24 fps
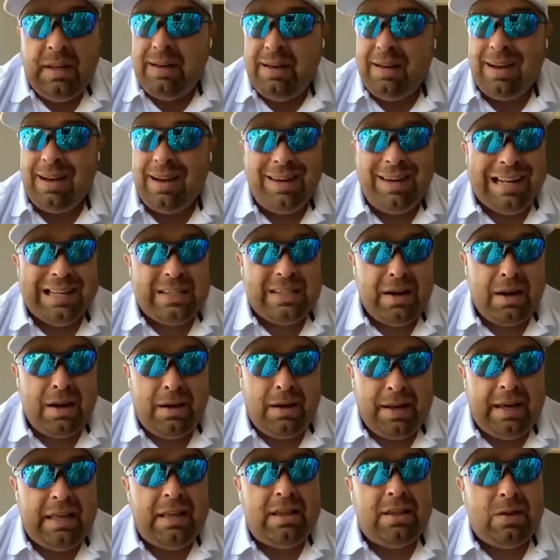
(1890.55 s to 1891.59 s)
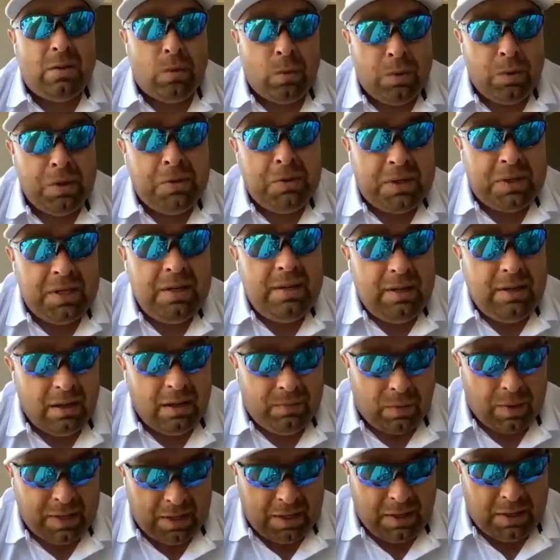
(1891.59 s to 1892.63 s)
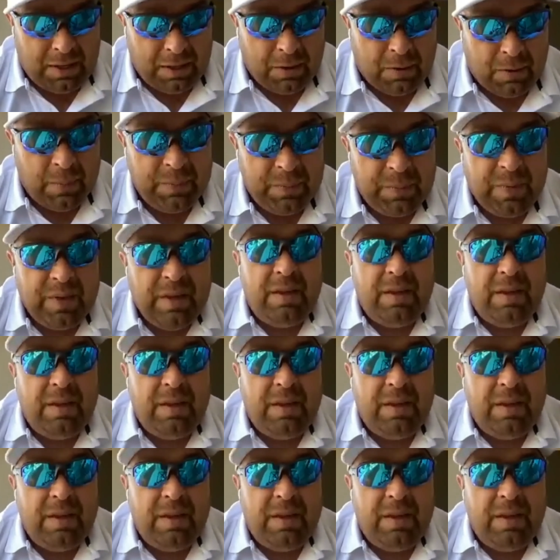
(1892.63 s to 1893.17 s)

not necessarily the root of what you do.